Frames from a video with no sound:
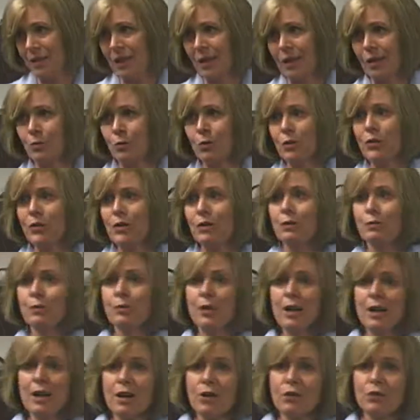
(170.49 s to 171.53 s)
And what they
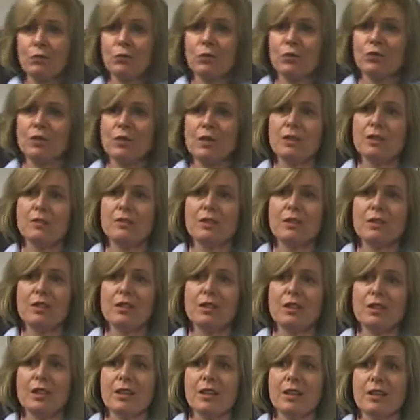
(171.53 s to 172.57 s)
found was they
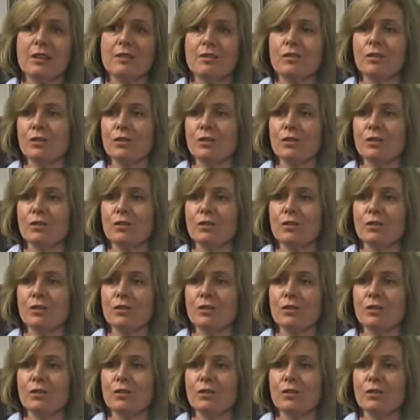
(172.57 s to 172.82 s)
did a